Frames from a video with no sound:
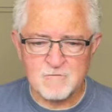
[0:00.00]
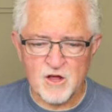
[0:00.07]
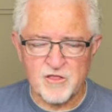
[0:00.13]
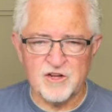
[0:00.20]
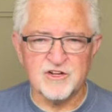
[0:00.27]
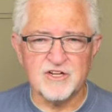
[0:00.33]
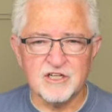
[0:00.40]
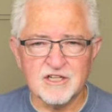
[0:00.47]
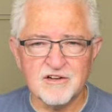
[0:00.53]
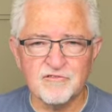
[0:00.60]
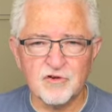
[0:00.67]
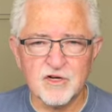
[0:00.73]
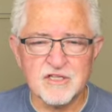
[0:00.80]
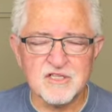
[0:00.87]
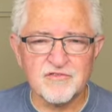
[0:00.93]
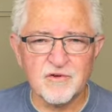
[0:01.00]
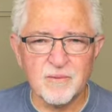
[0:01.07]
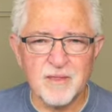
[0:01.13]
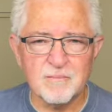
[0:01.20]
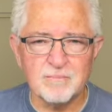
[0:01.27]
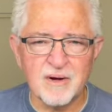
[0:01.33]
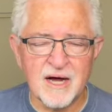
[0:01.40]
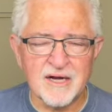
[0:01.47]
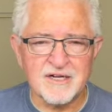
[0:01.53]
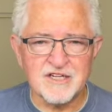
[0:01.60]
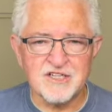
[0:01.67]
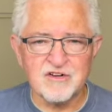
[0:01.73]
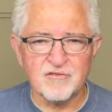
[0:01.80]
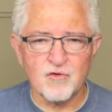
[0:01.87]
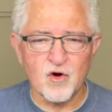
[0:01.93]
the deliverance from the
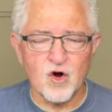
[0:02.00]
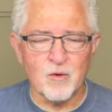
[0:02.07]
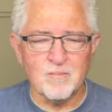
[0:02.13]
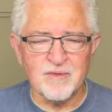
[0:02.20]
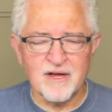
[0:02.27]
bondage of Rome.